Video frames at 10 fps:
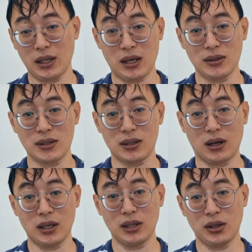how
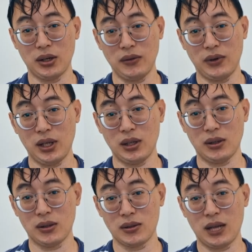starting 30
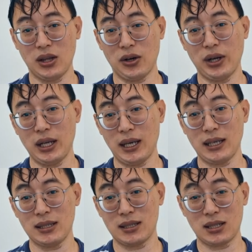videos in 30
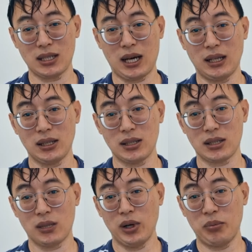days challenge
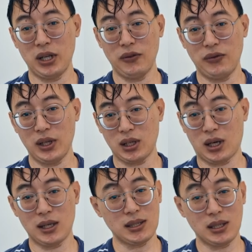would benefit
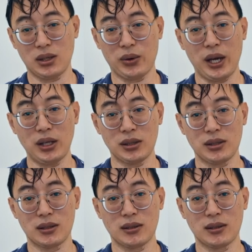content creators.